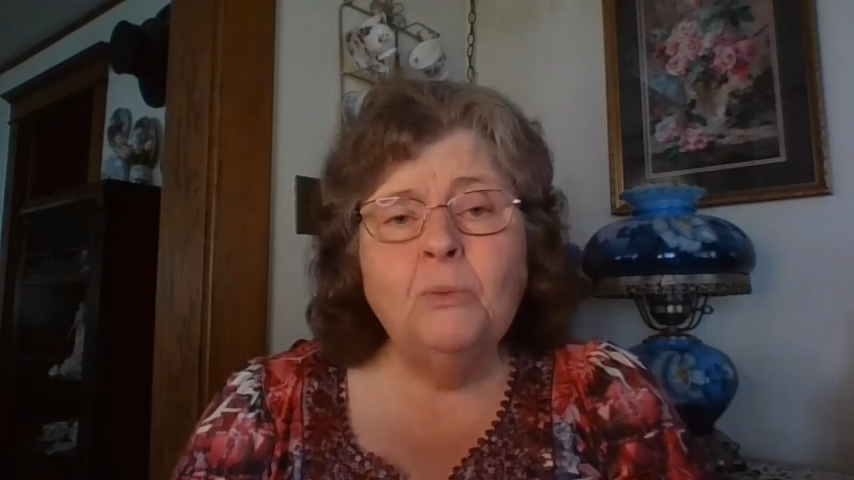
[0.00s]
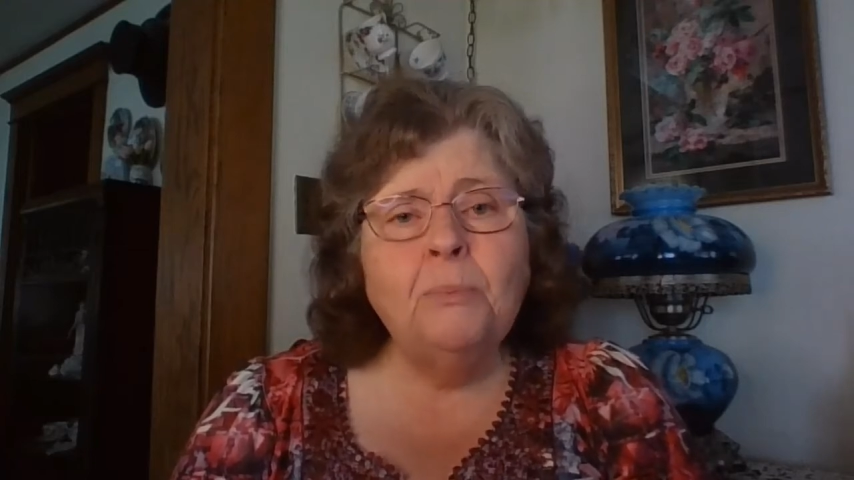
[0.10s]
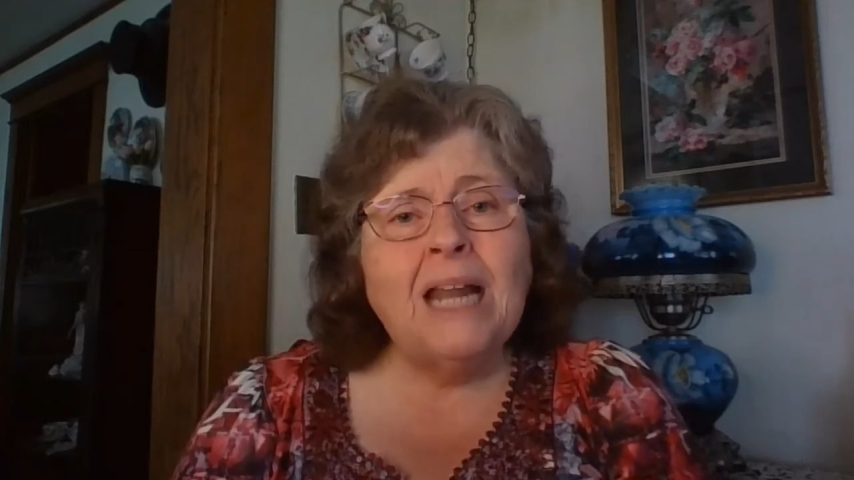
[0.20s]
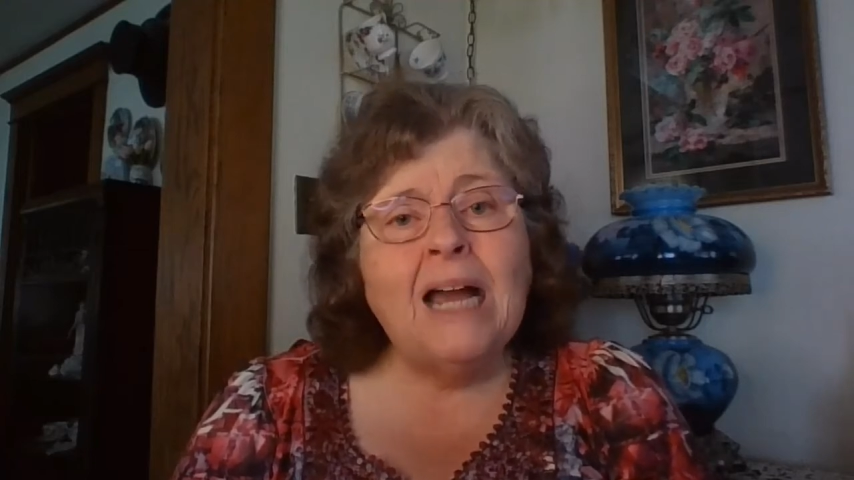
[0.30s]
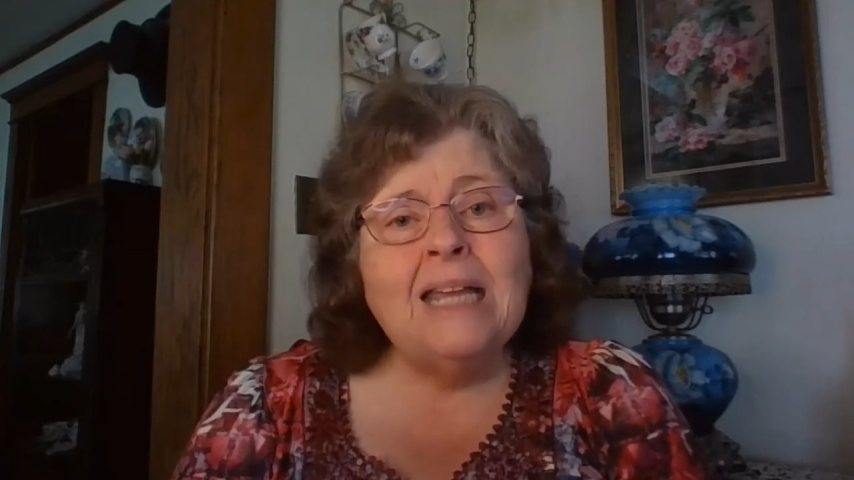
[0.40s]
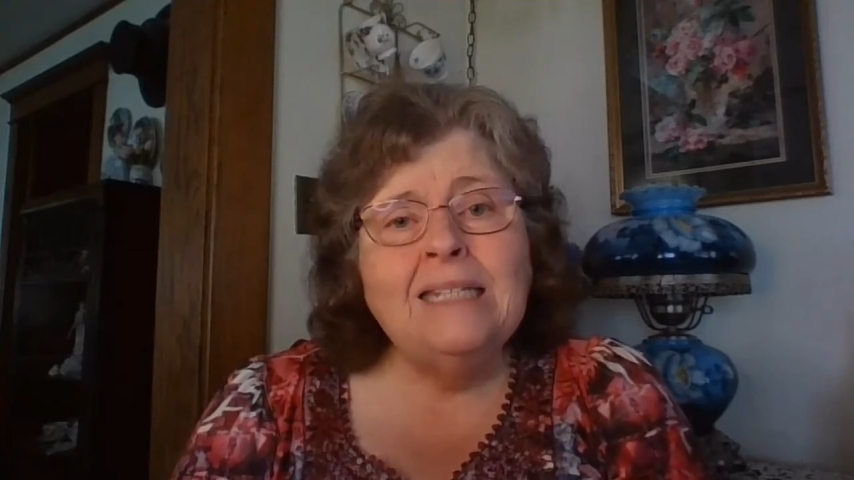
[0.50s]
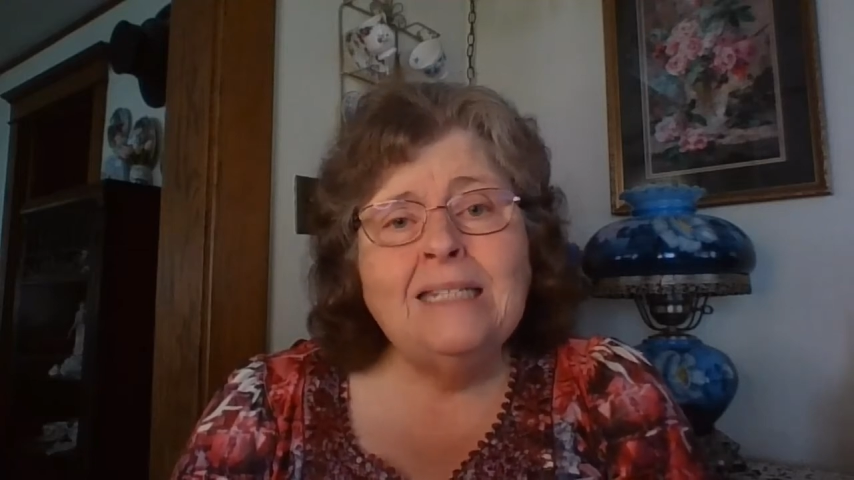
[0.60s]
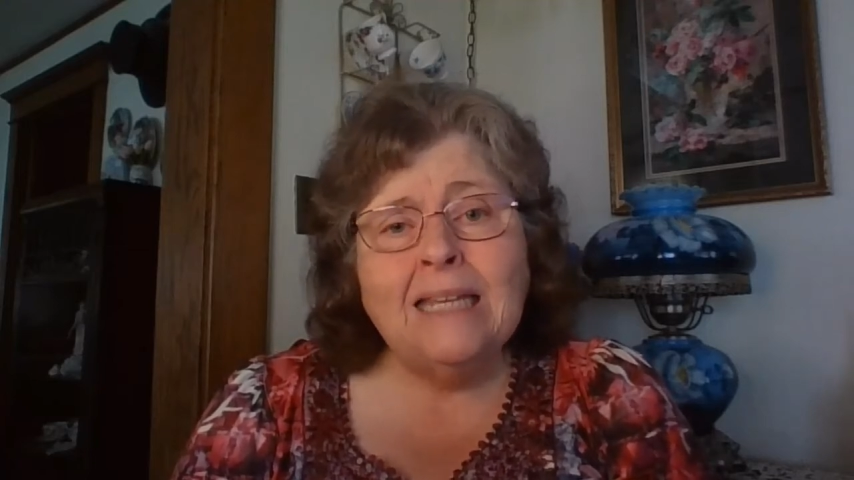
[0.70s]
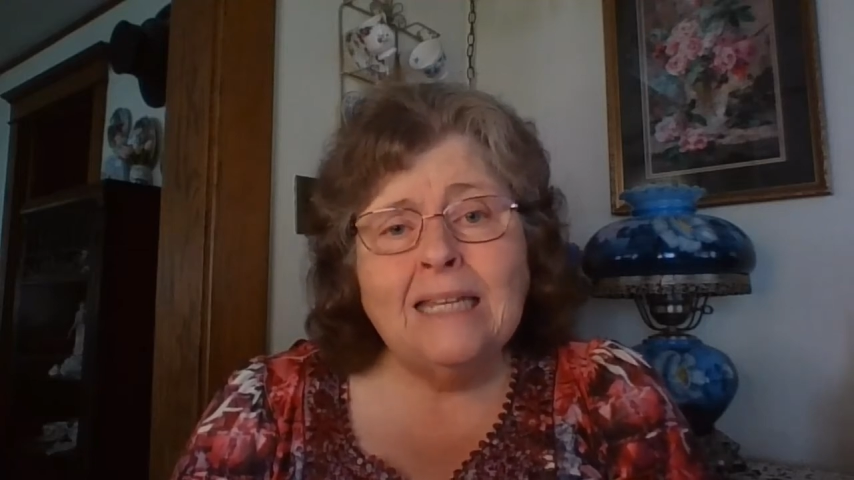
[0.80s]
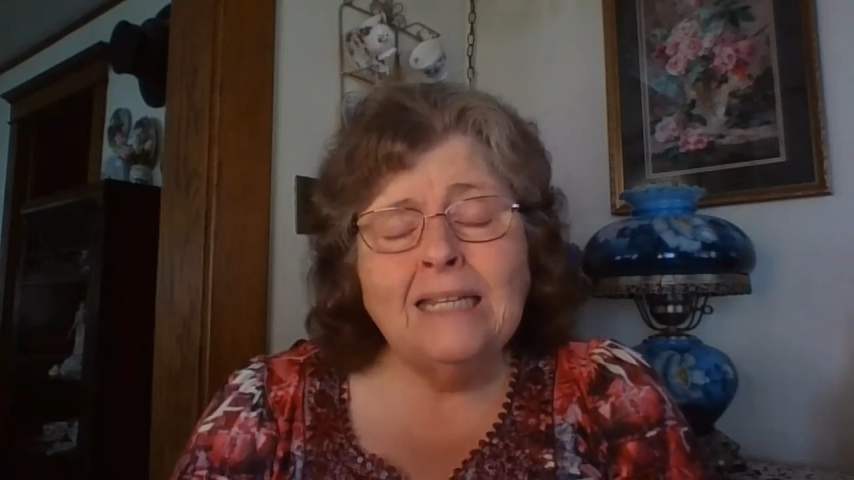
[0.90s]
but I
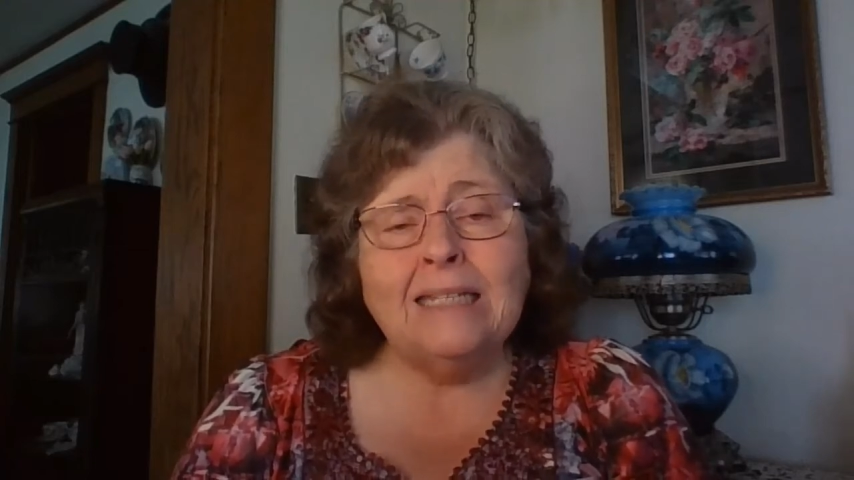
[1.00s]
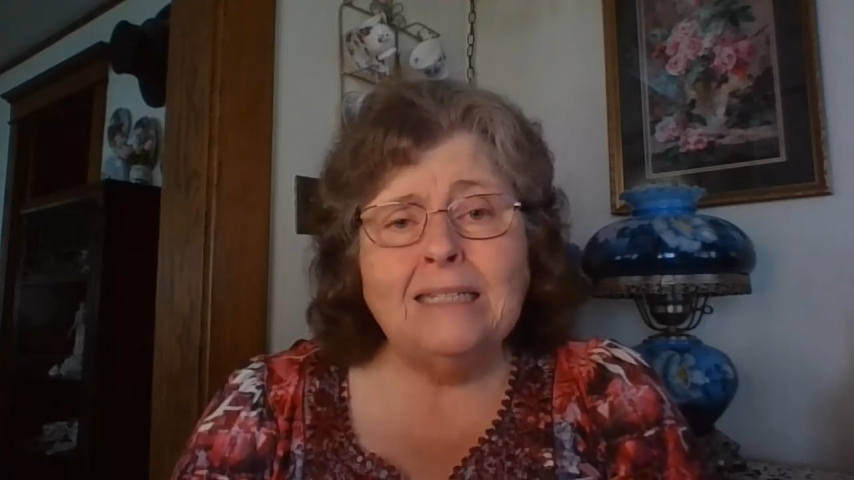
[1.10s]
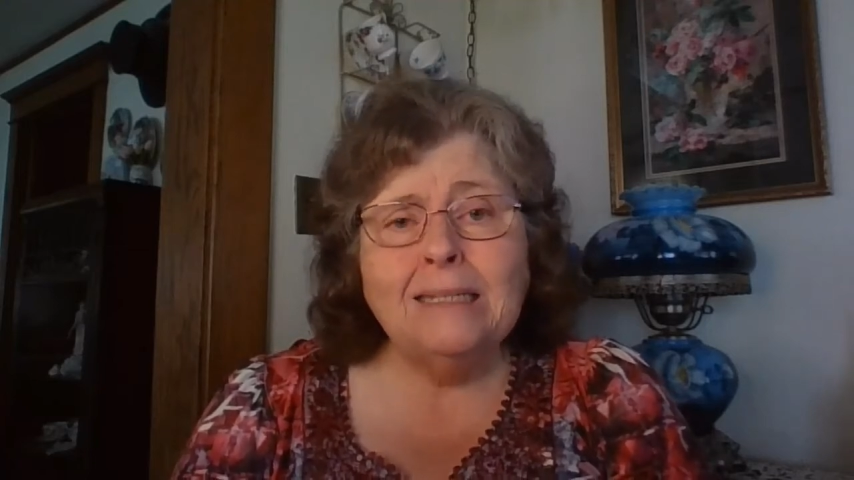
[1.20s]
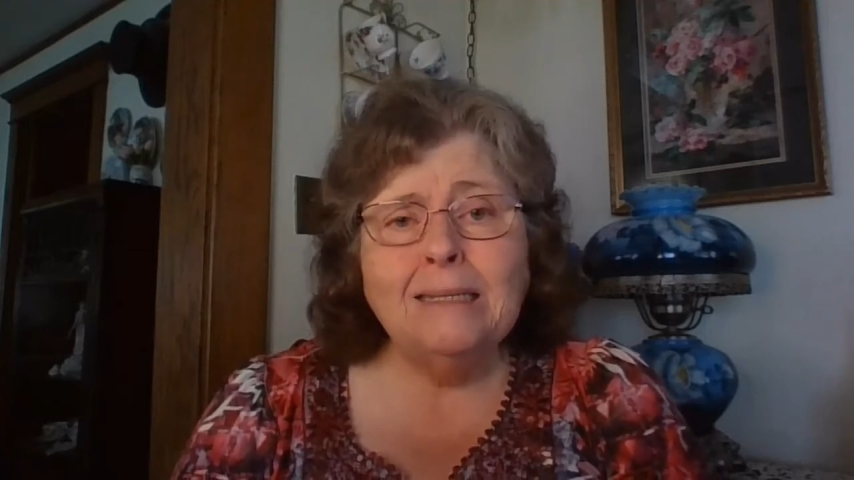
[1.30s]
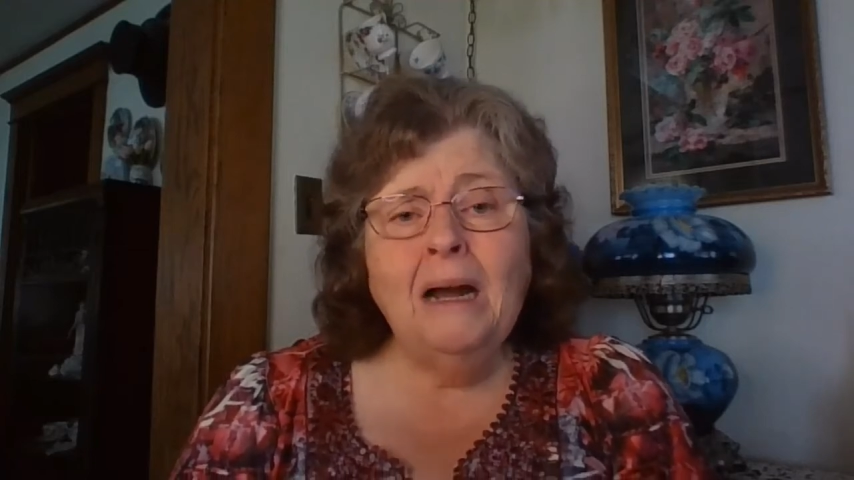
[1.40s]
did it.